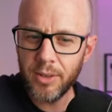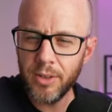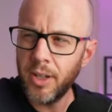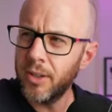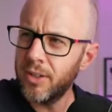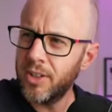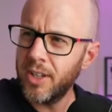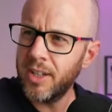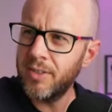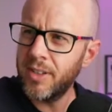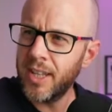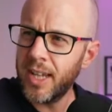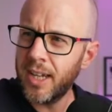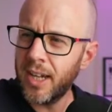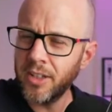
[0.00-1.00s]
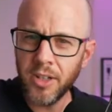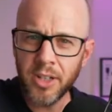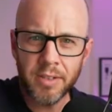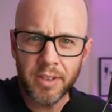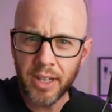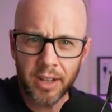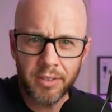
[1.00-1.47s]
No, is it even that? I don't even
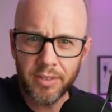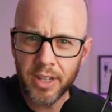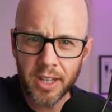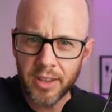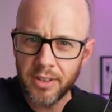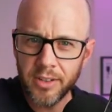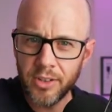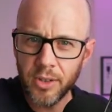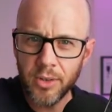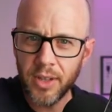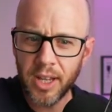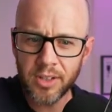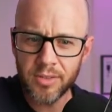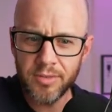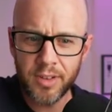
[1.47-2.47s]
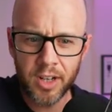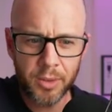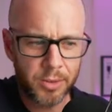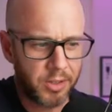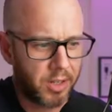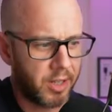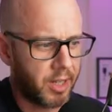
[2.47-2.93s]
think I've hit 2,000
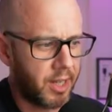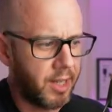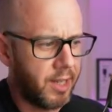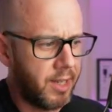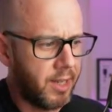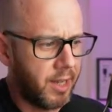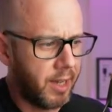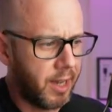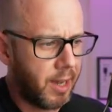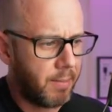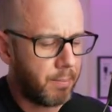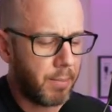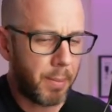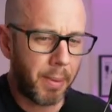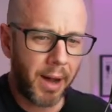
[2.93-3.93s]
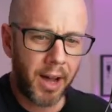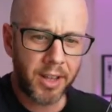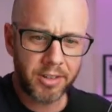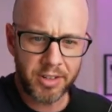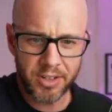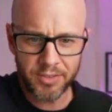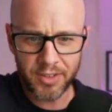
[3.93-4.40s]
followers on there. But part of the
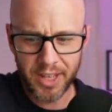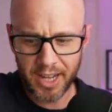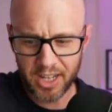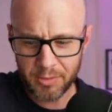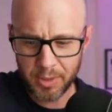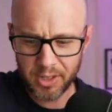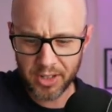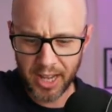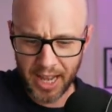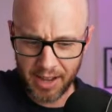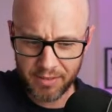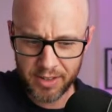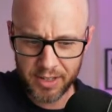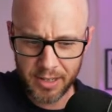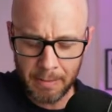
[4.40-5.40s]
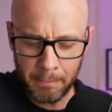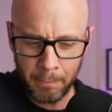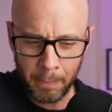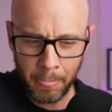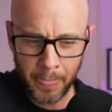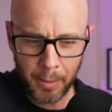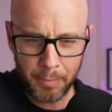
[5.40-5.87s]
reason for that is because I haven't
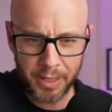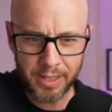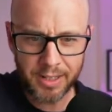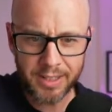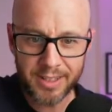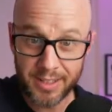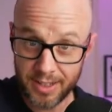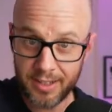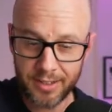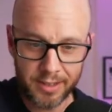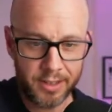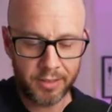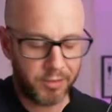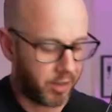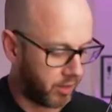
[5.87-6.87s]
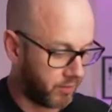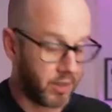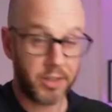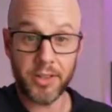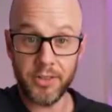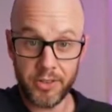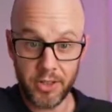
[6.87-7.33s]
been consistent. I've
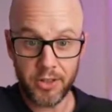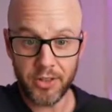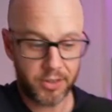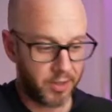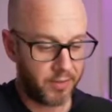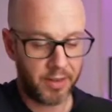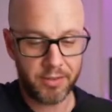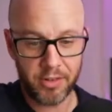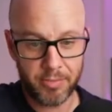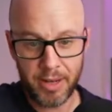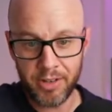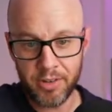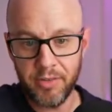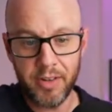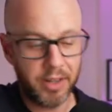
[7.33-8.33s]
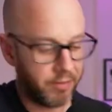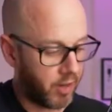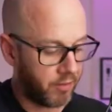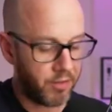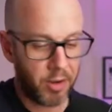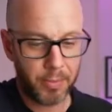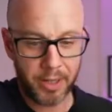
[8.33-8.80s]
not done the stuff that I've just mentioned, really. I've
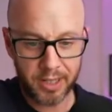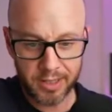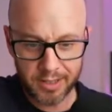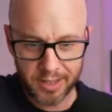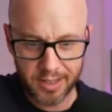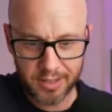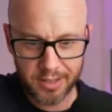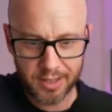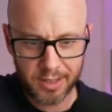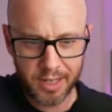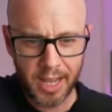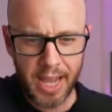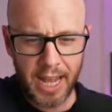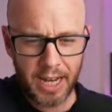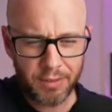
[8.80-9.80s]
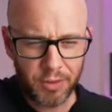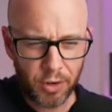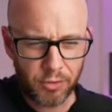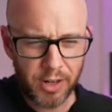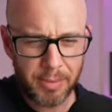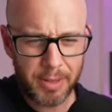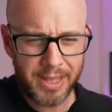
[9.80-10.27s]
not been consistent. I've not
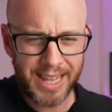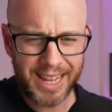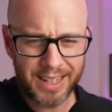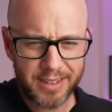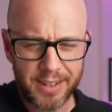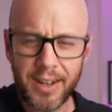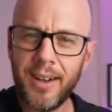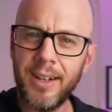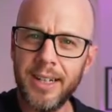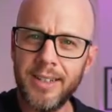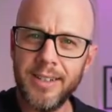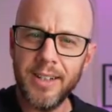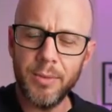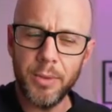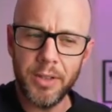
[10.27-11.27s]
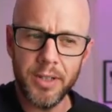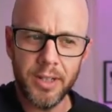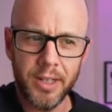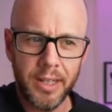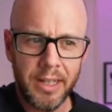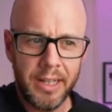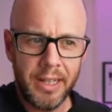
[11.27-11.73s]
really been that targeted with
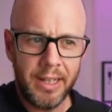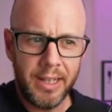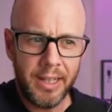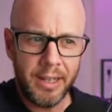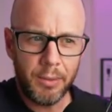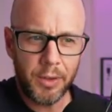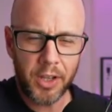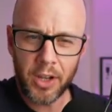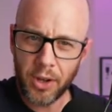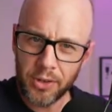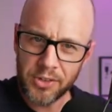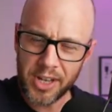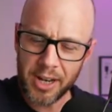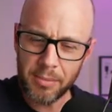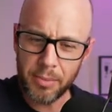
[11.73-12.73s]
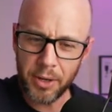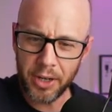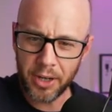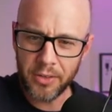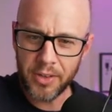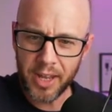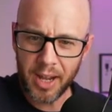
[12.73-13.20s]
the content I'm putting on there.